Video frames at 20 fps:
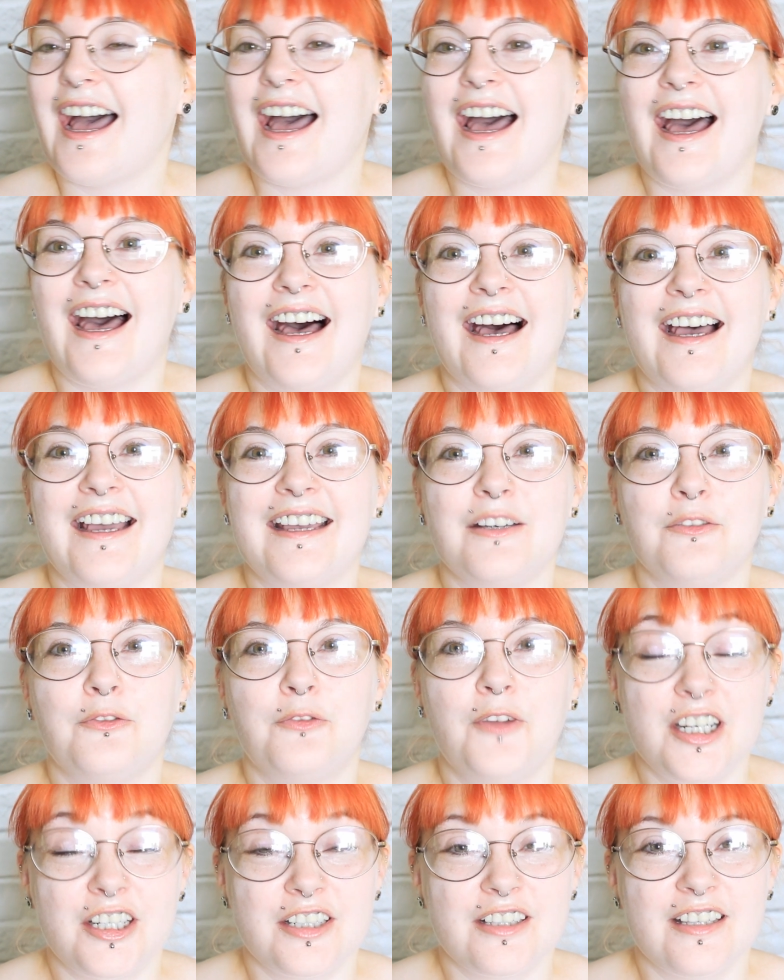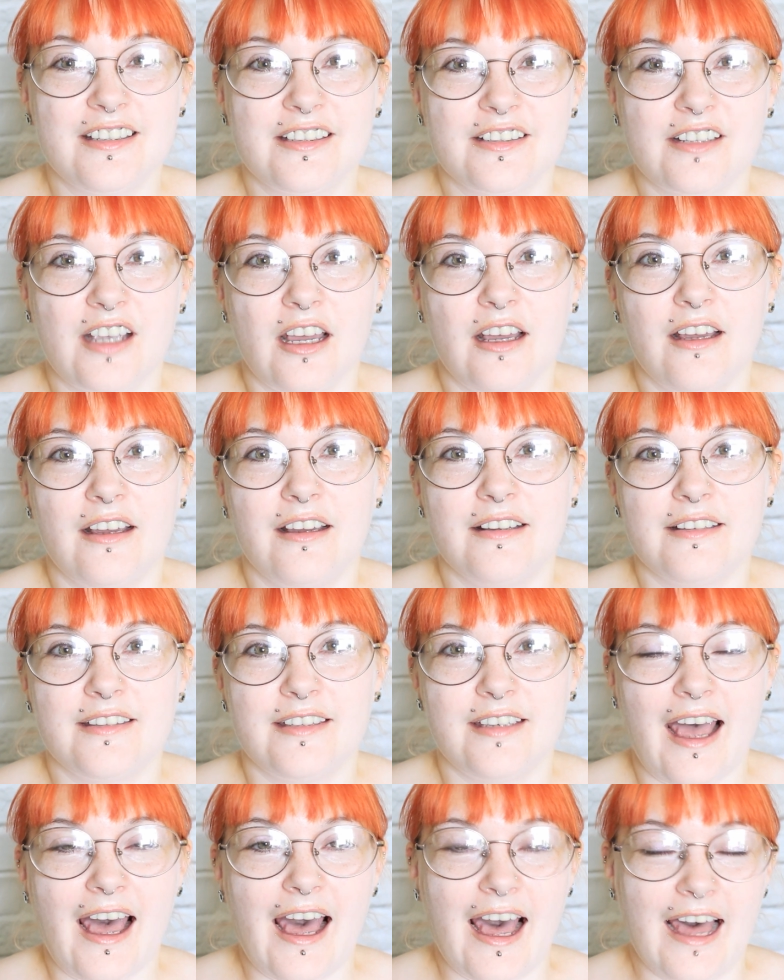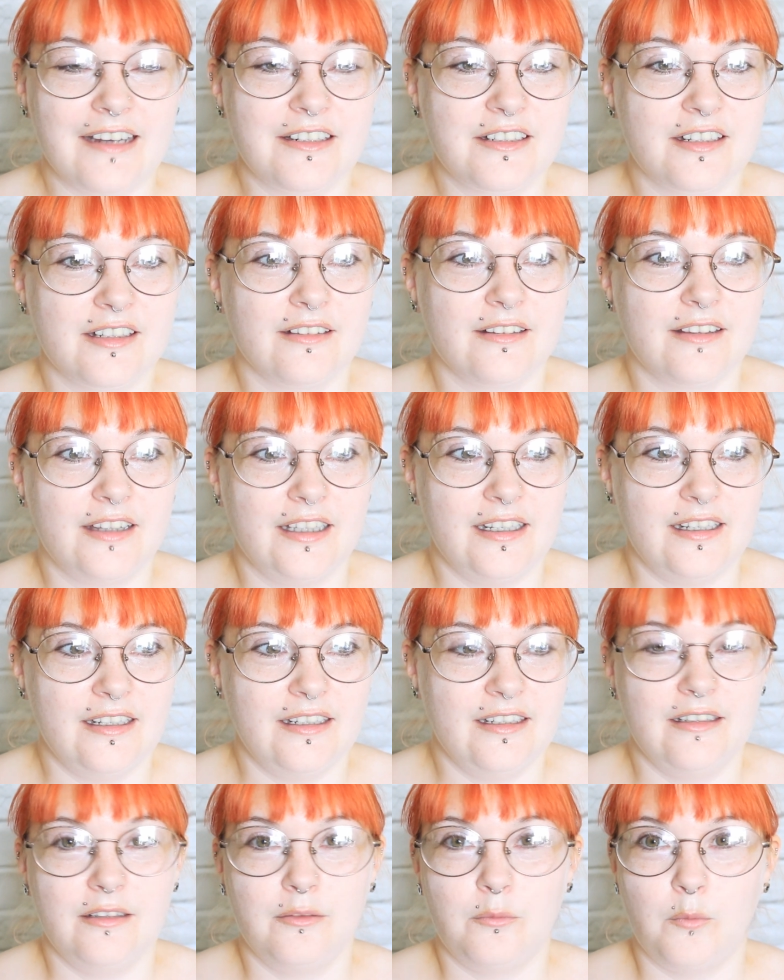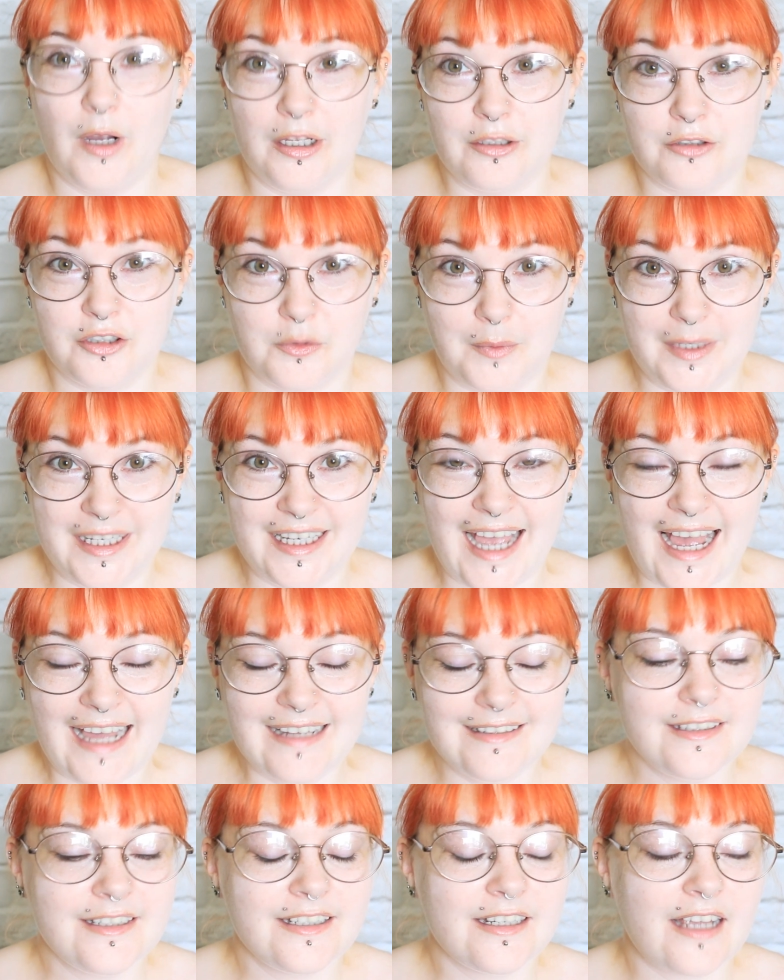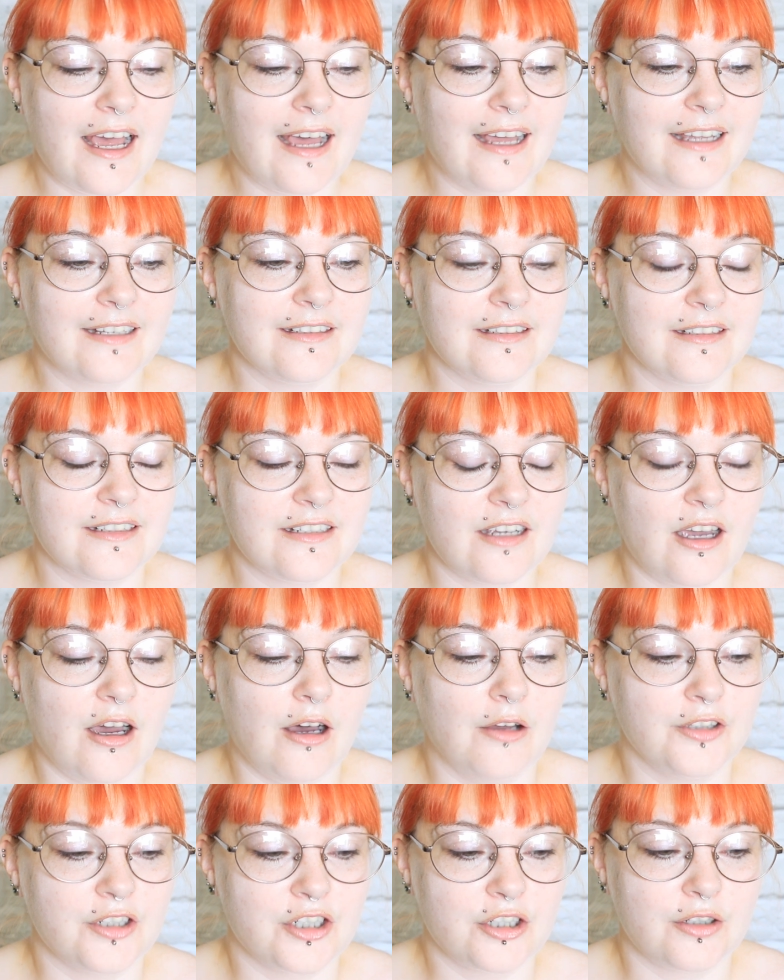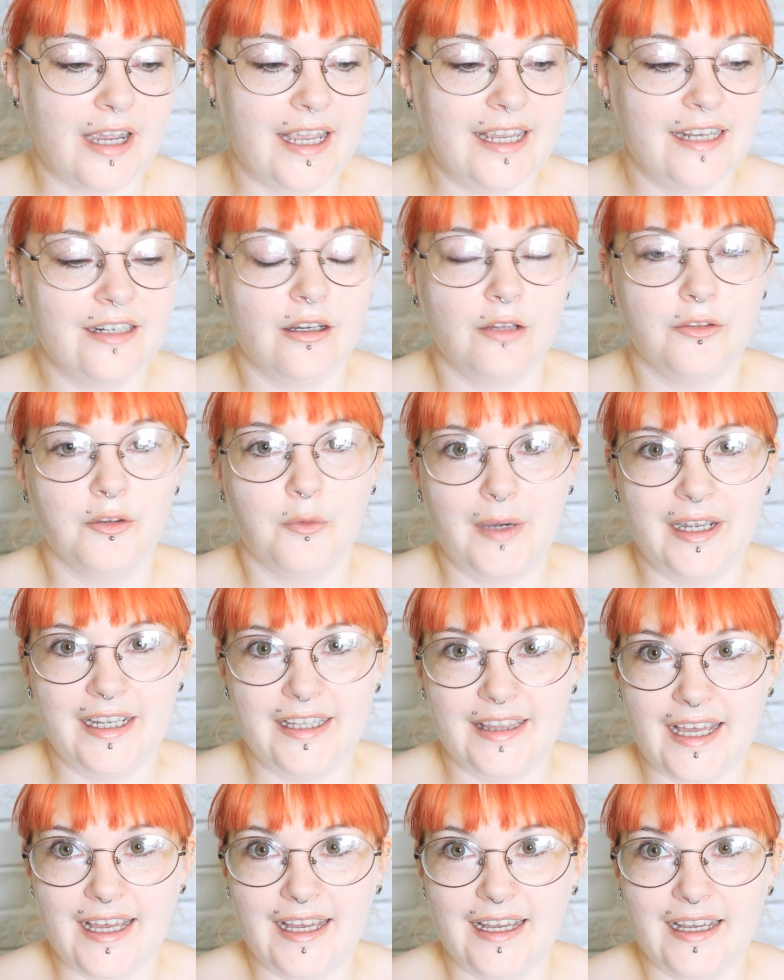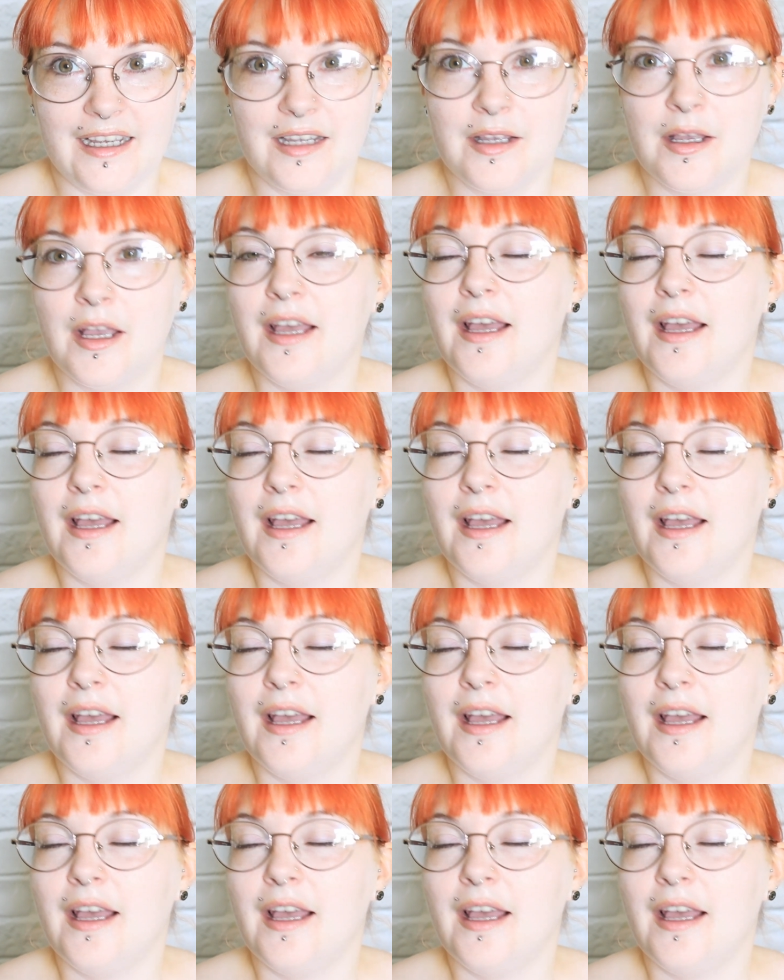I finished the skirt at the Welsh weekend, and on the train on the way there,